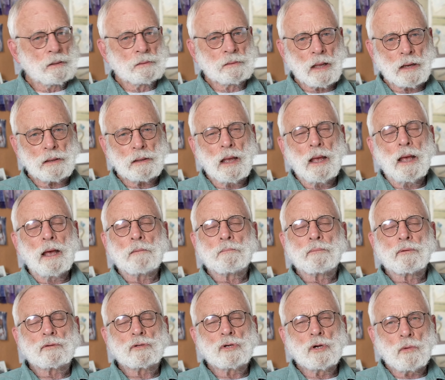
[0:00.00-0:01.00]
Not
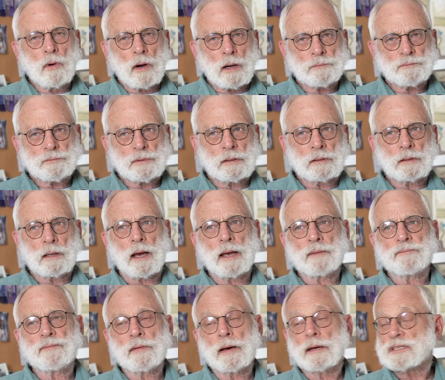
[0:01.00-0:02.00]
too often
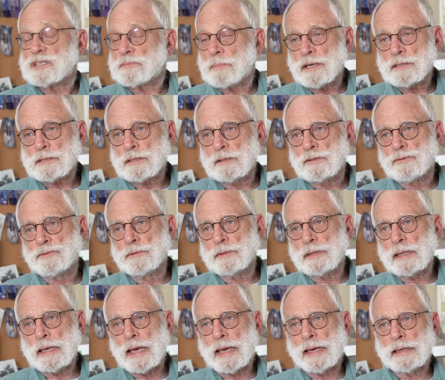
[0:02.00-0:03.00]
I felt, especially through
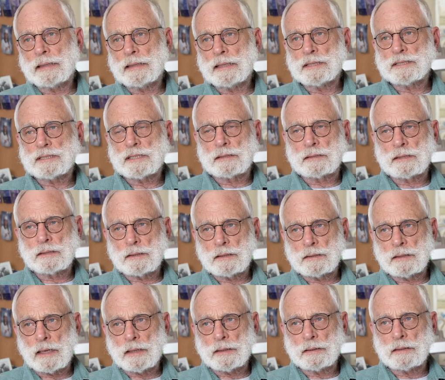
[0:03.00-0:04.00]
the 80s into the
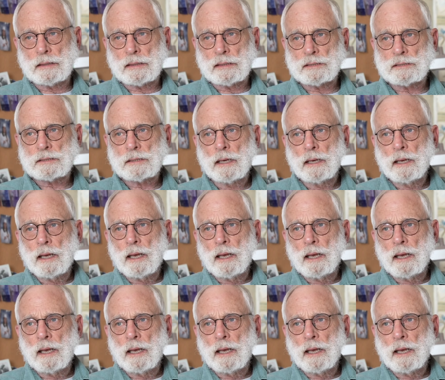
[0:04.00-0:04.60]
90s,